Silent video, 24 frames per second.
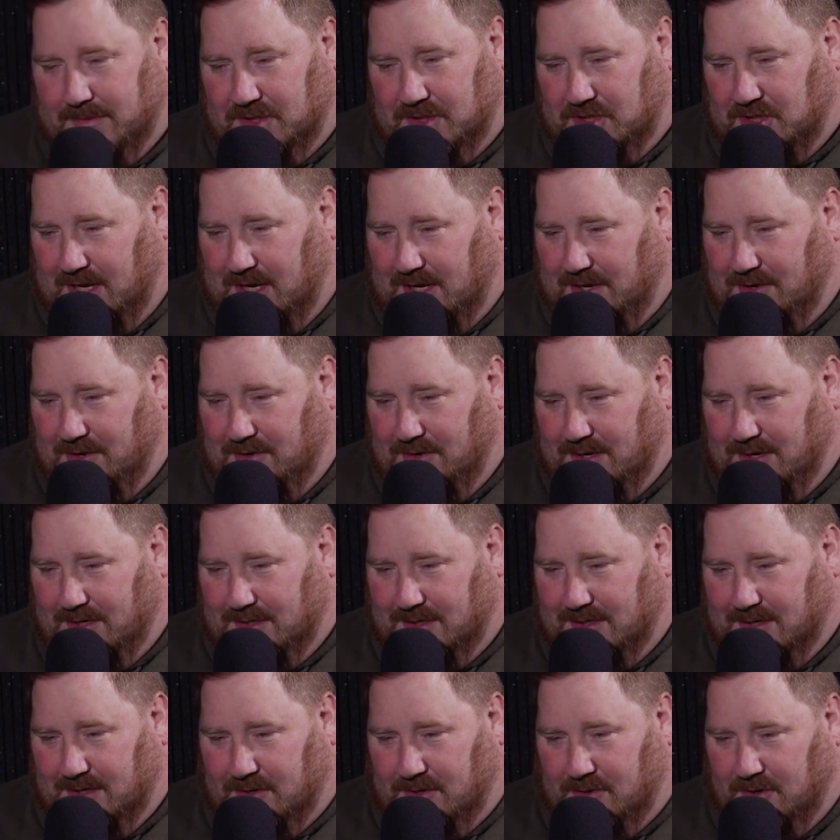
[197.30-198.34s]
to Chattanooga,
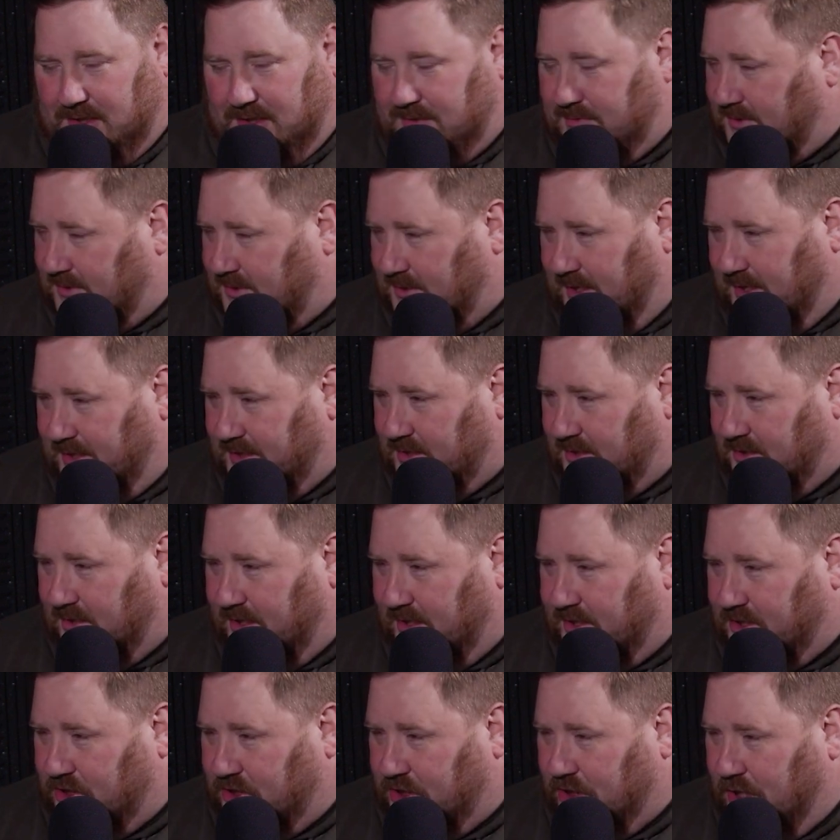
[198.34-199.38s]
did a Christmas laser
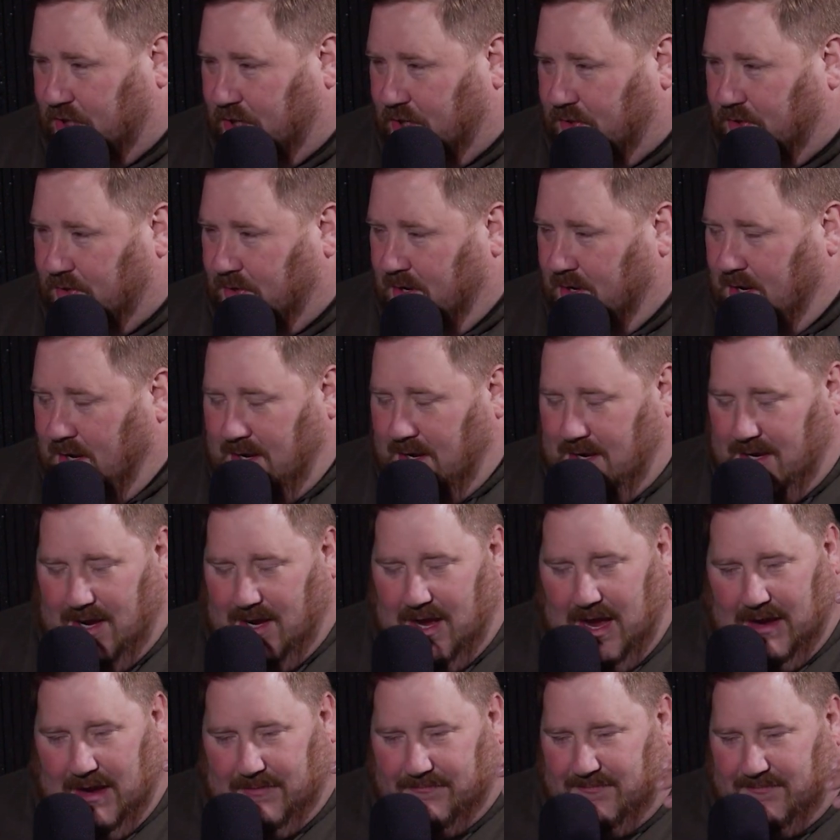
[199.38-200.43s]
light show.
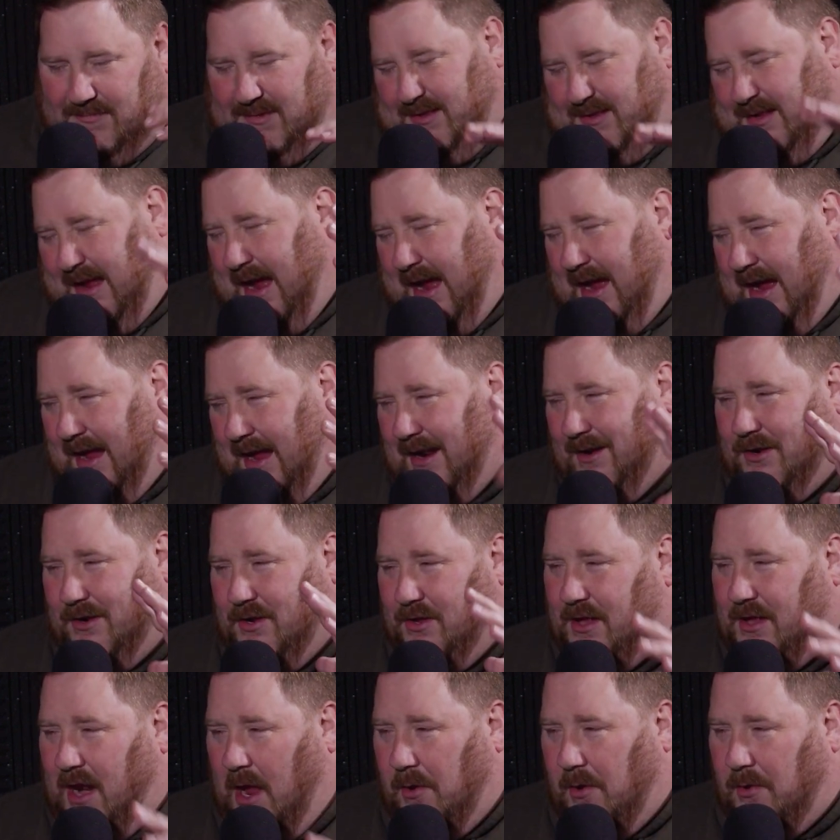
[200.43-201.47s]
I don't
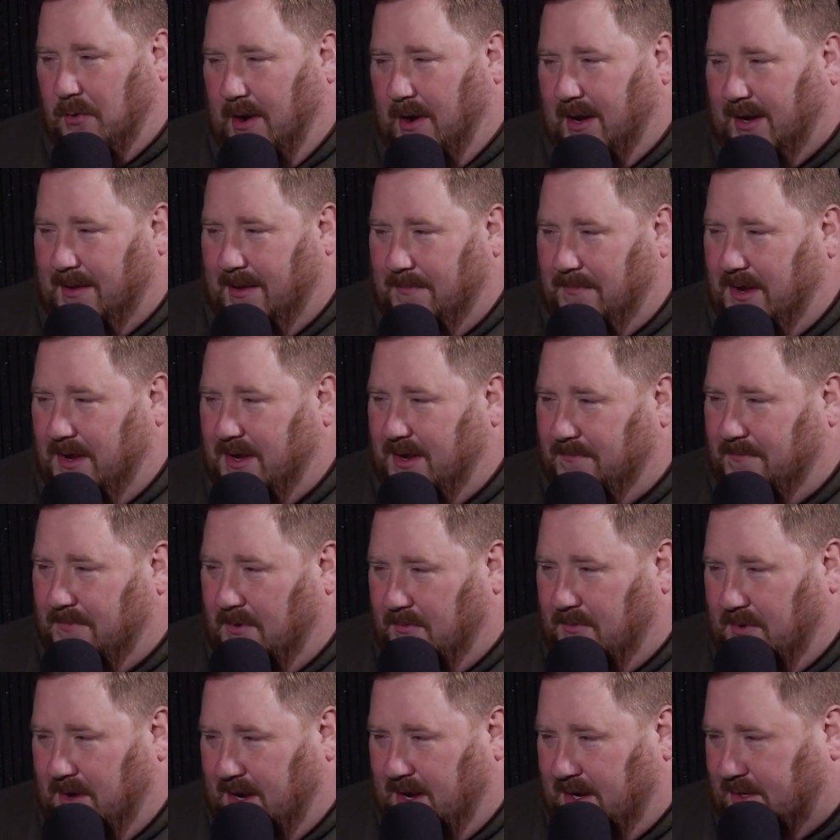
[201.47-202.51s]
know that I would recommend it, but
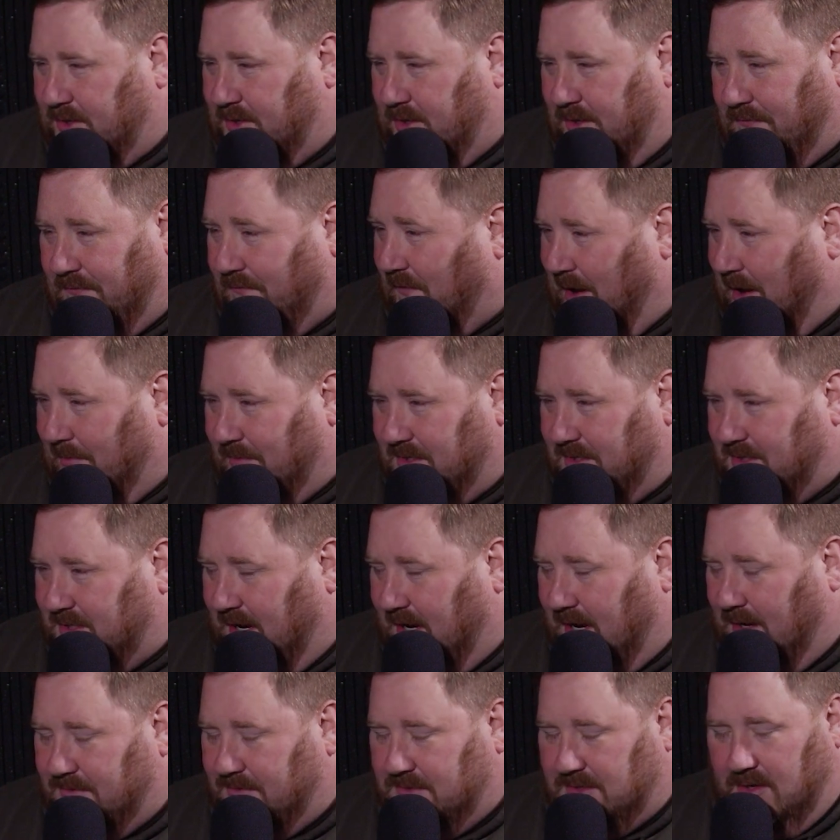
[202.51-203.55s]
we had a good family
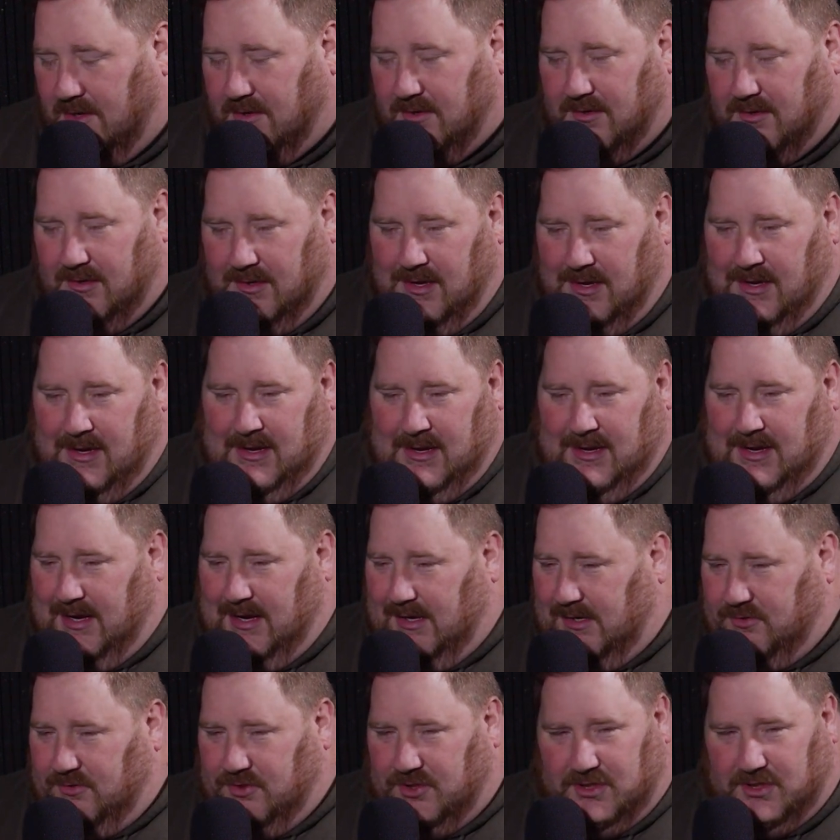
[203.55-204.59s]
time. So
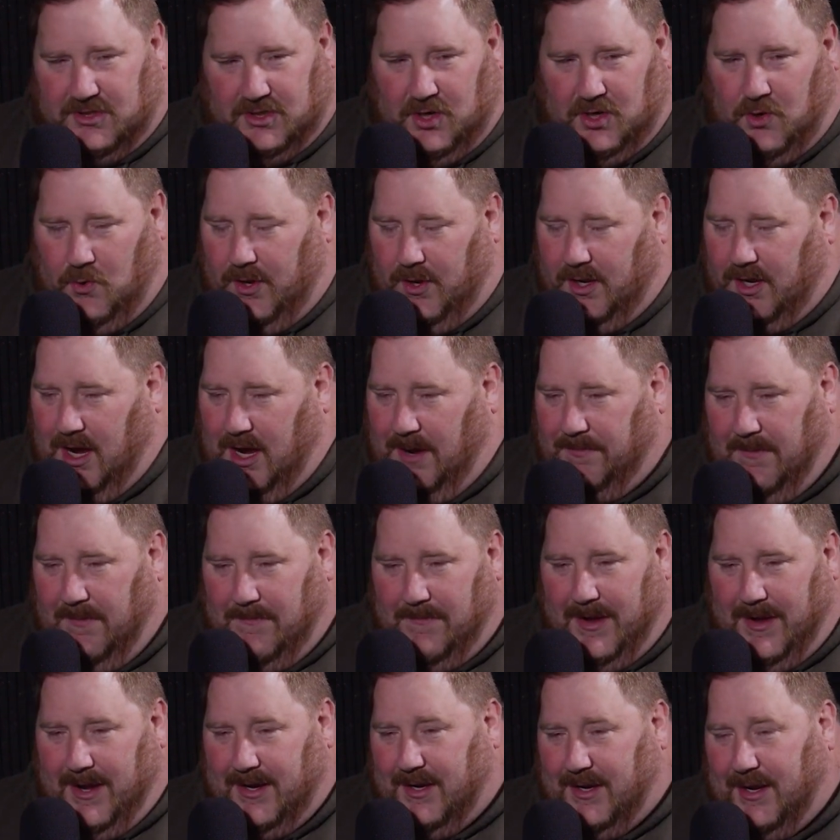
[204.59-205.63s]
it was just a quick up and
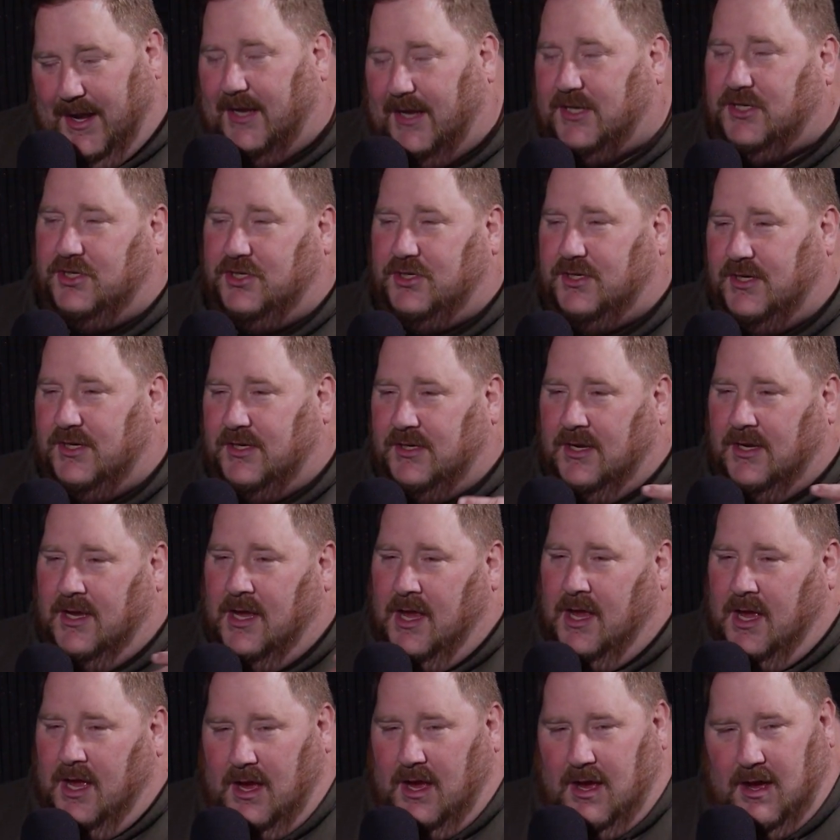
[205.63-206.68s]
back. And actually,
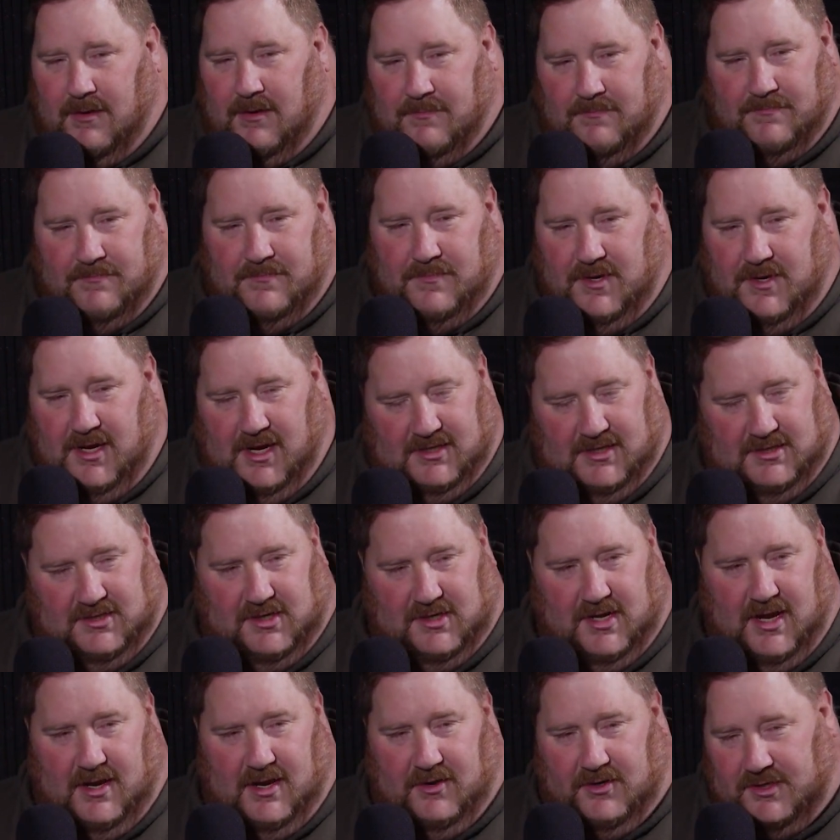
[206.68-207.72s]

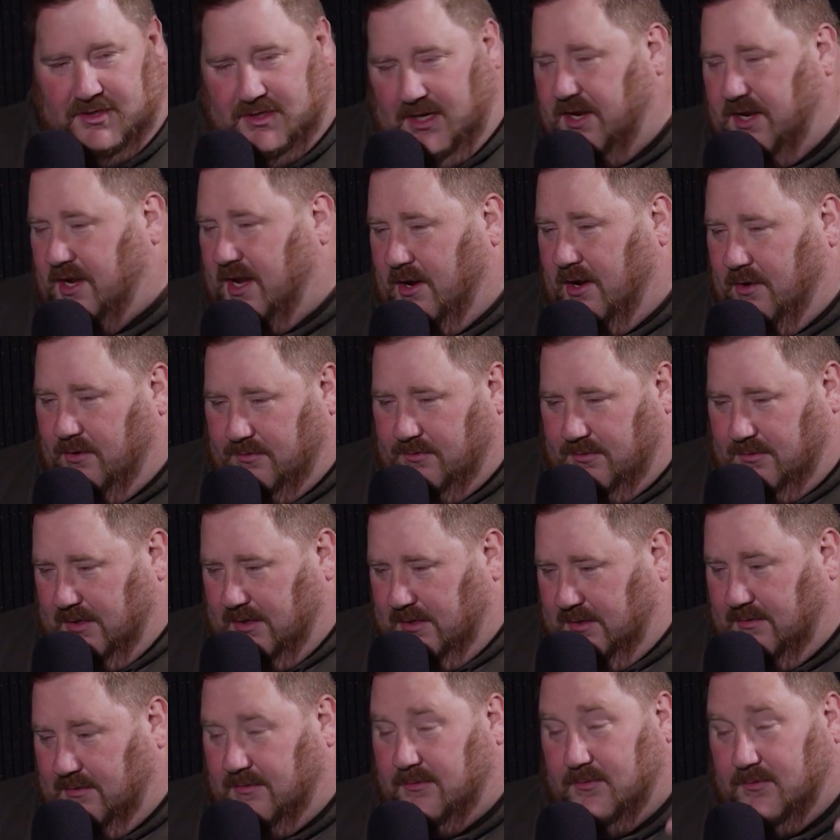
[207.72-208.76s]
yesterday or Sunday,
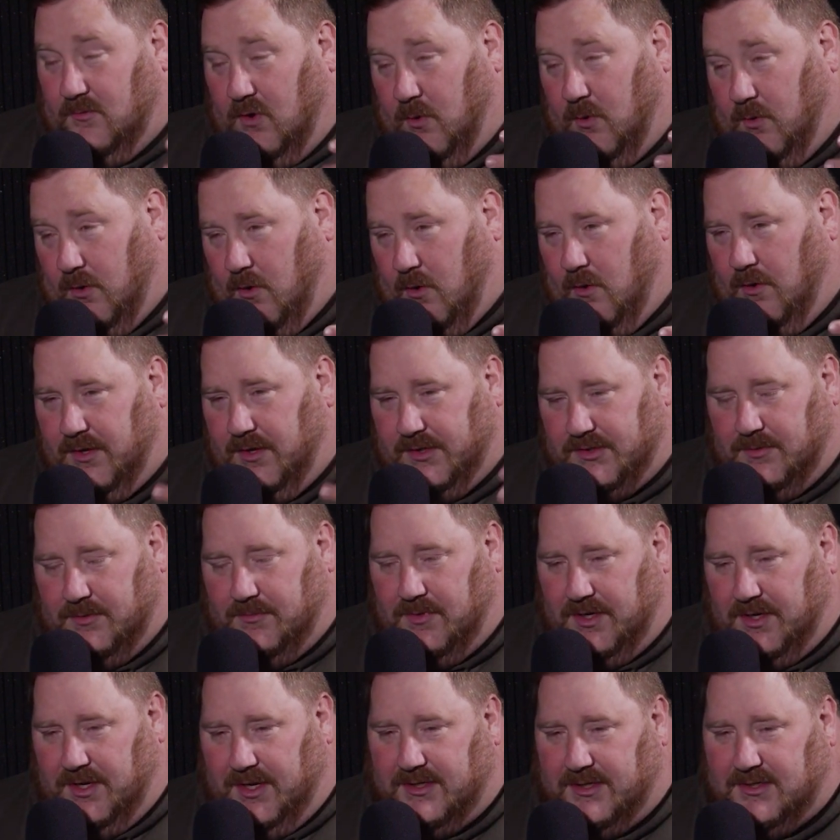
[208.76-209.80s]
we're recording this on
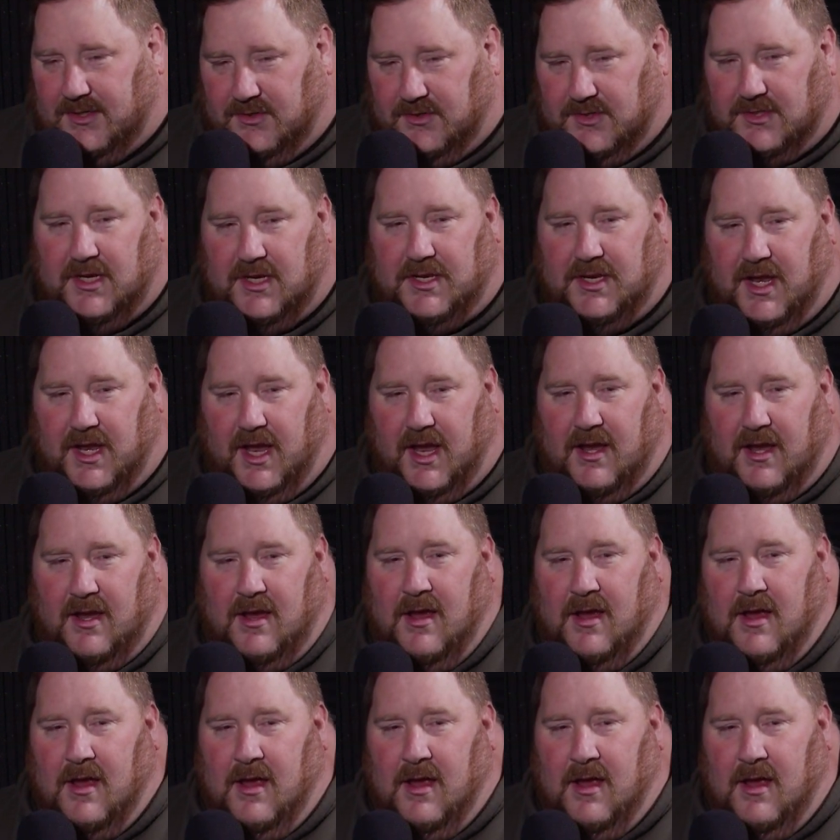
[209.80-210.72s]
Monday, so Sunday,